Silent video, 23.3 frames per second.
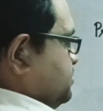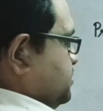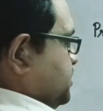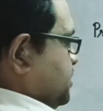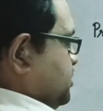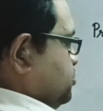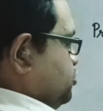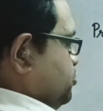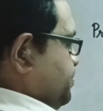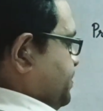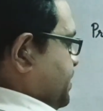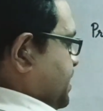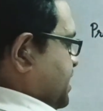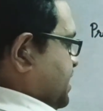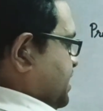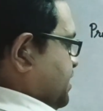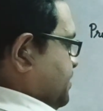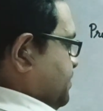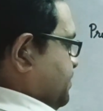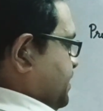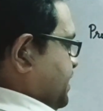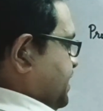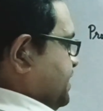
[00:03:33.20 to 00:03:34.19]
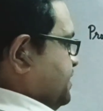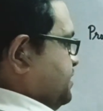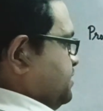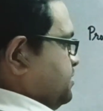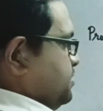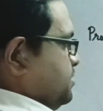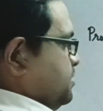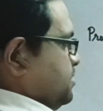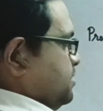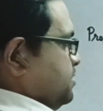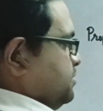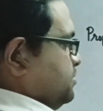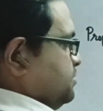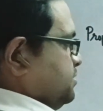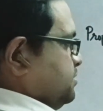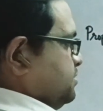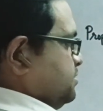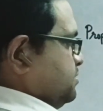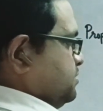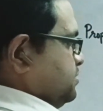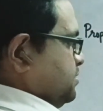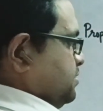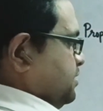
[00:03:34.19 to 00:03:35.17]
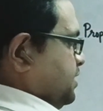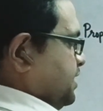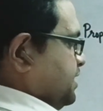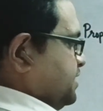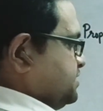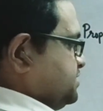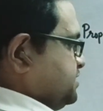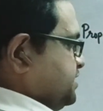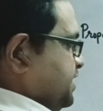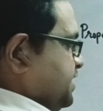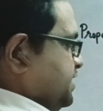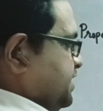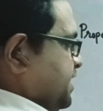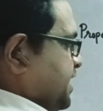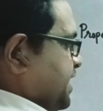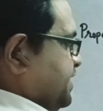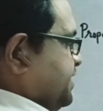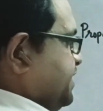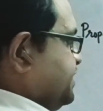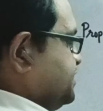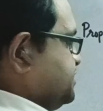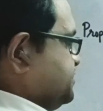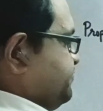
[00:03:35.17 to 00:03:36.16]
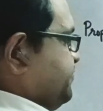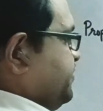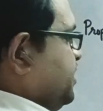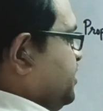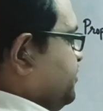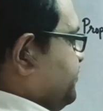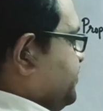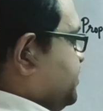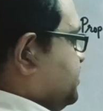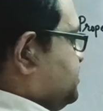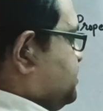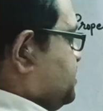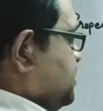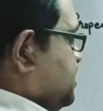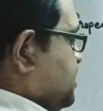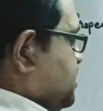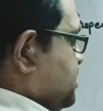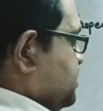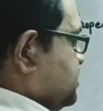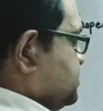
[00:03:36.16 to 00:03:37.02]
the two parallel plates, let us say that it is filled with